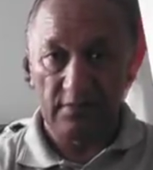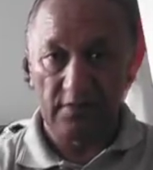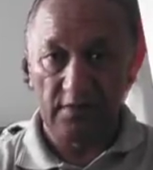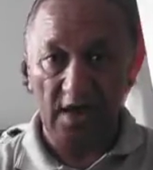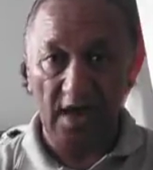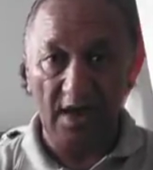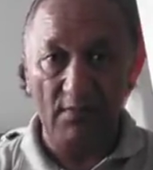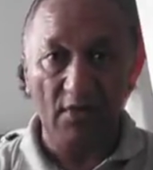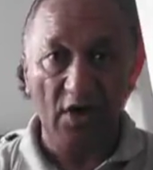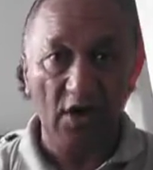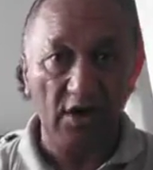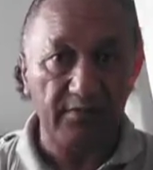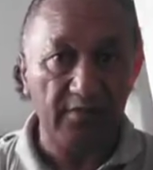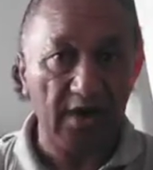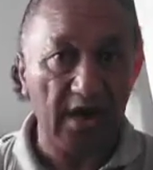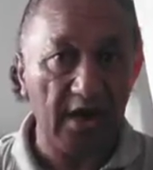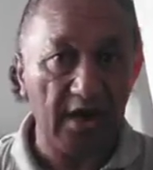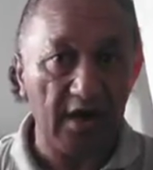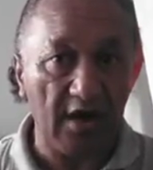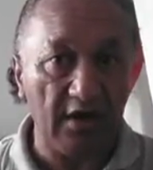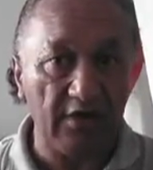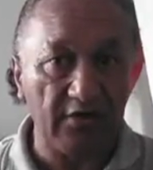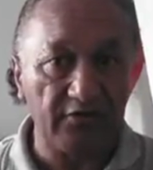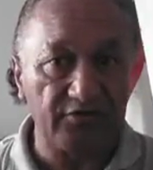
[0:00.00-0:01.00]
I'm on my
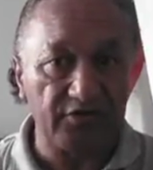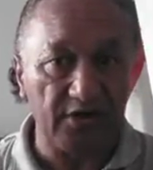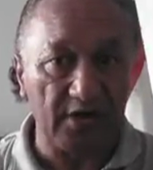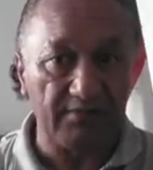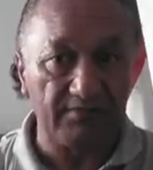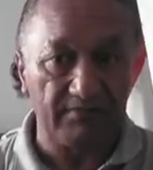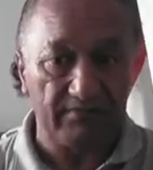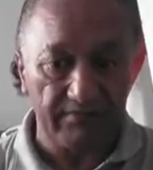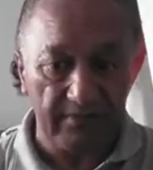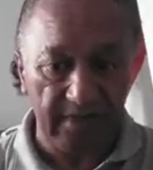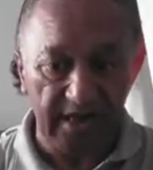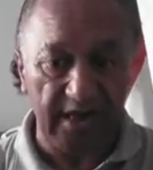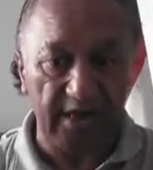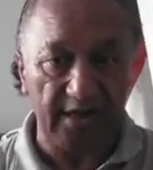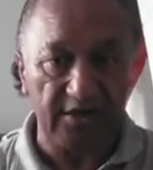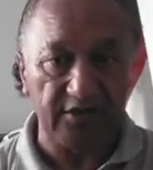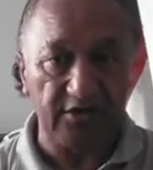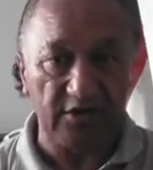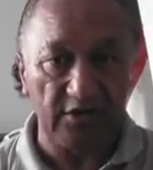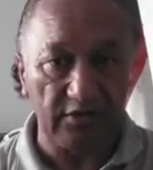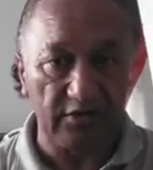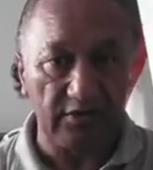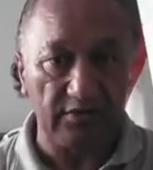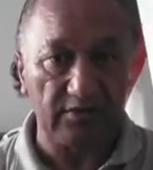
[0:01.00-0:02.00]
own, Jim, me and
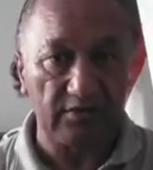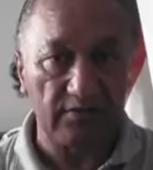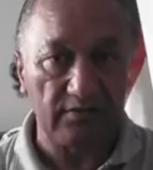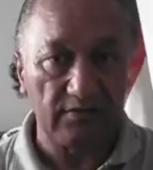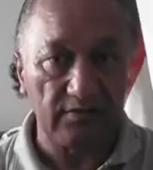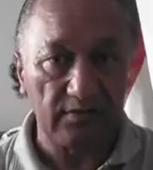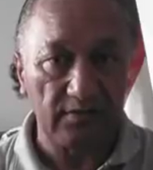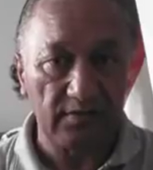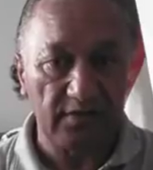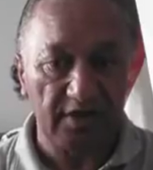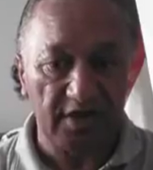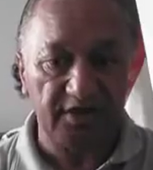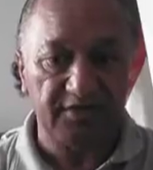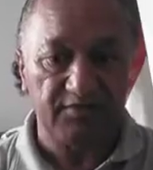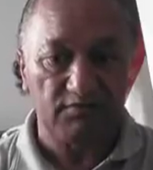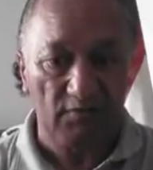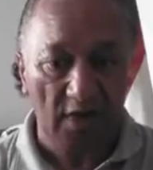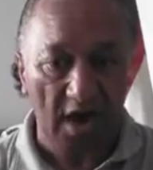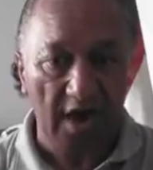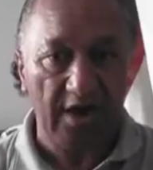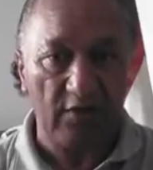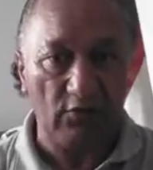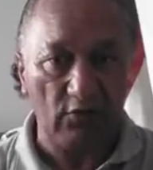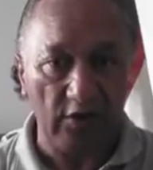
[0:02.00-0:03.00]
you. It's
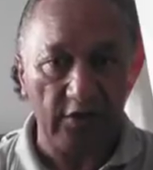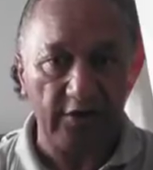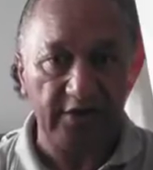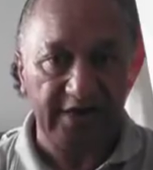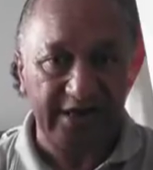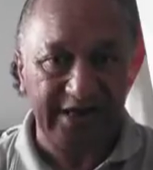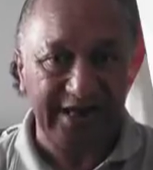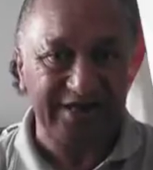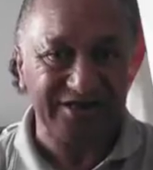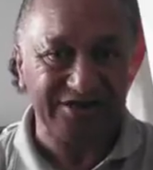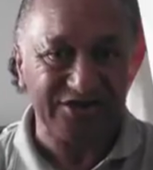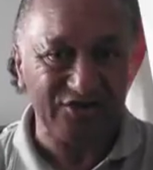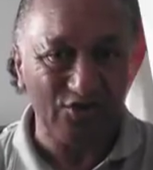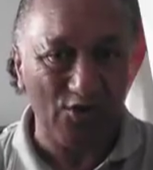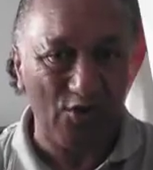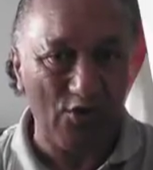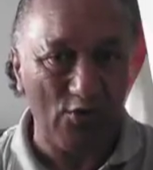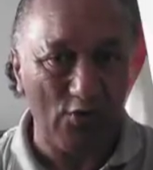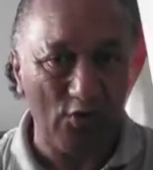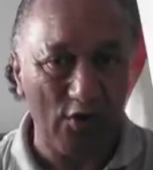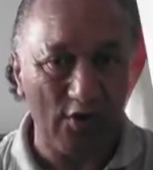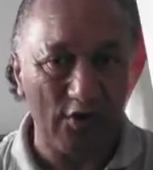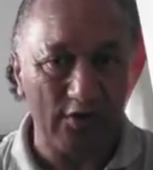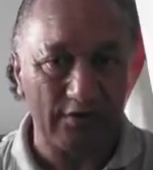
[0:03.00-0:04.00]
my word against your
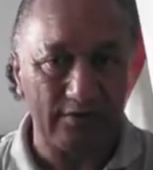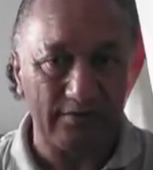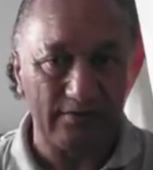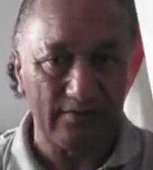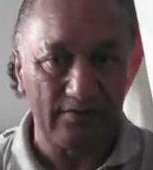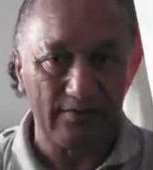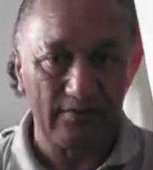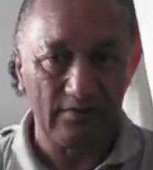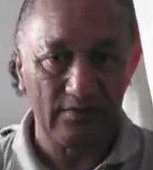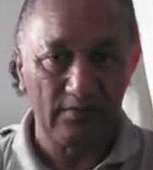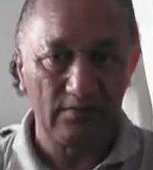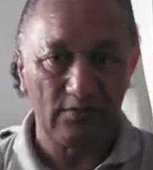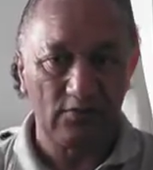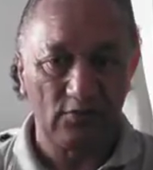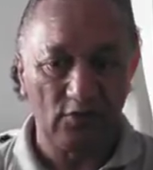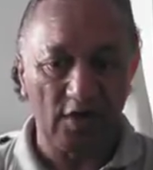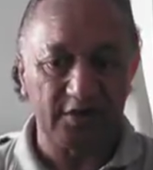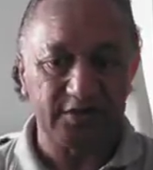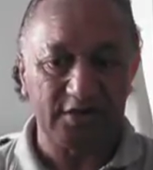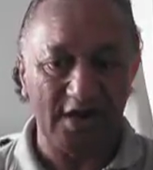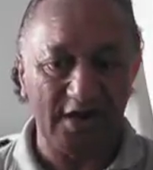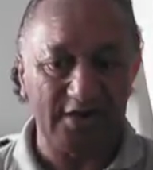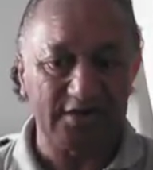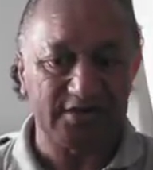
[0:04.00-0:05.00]
word.
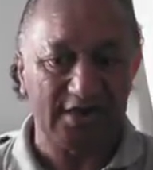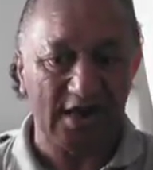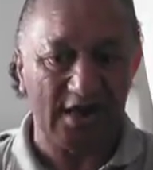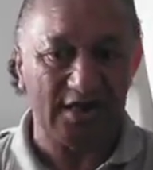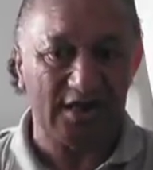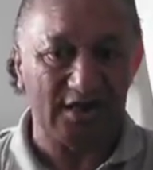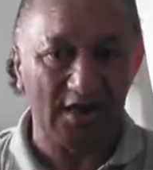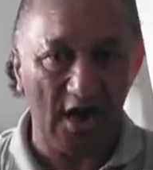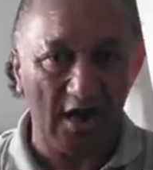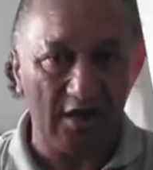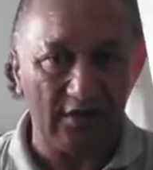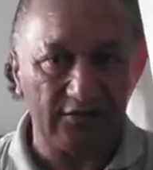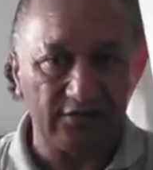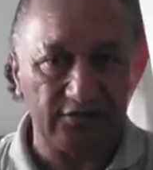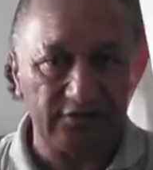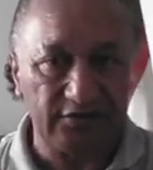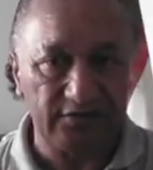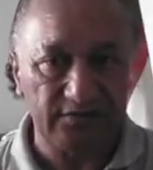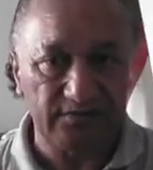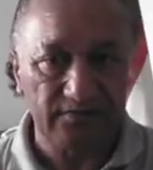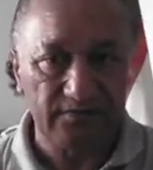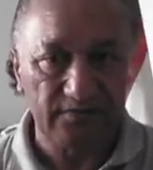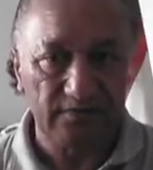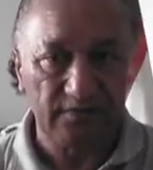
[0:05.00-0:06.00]
What I say goes.
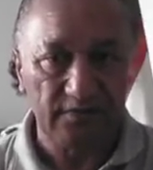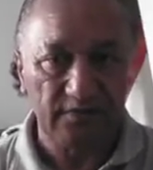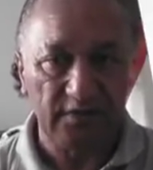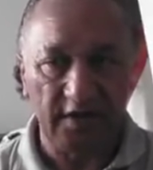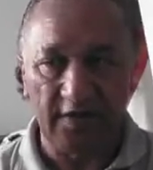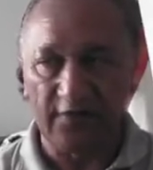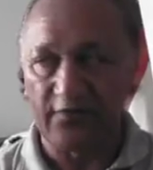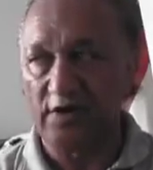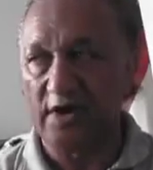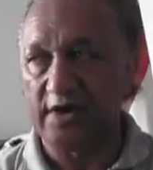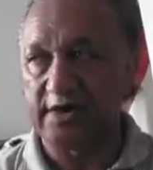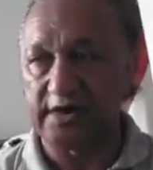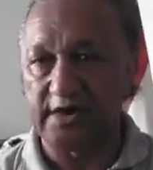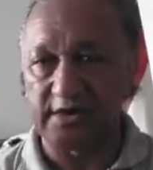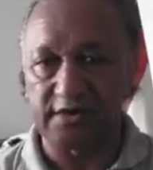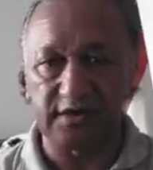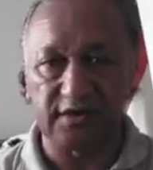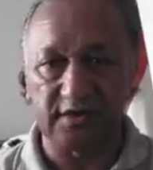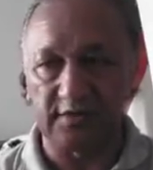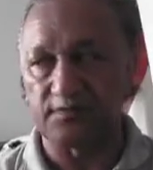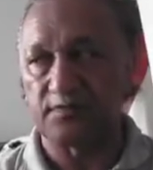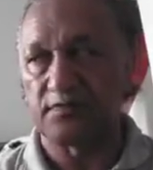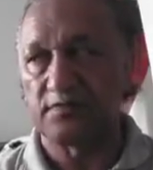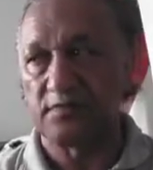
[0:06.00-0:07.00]
If I get the